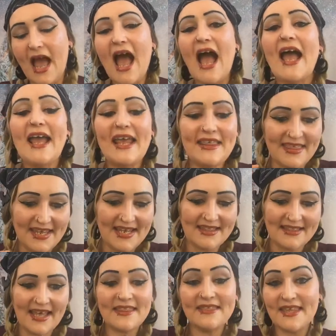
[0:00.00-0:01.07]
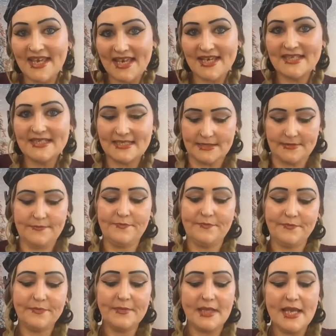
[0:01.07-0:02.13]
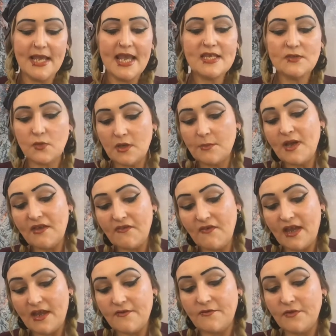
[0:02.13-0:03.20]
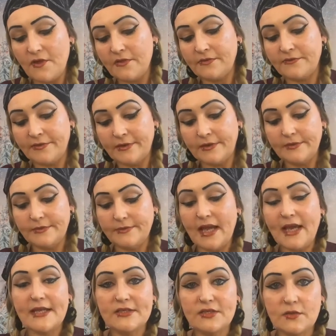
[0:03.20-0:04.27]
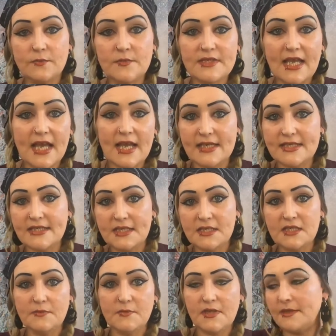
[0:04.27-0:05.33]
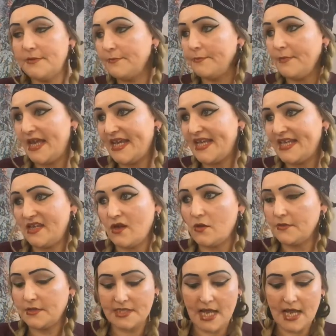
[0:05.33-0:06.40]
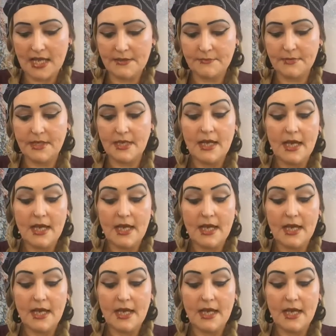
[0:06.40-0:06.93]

I think that this is one of my favourite items that I seem to be making all the time.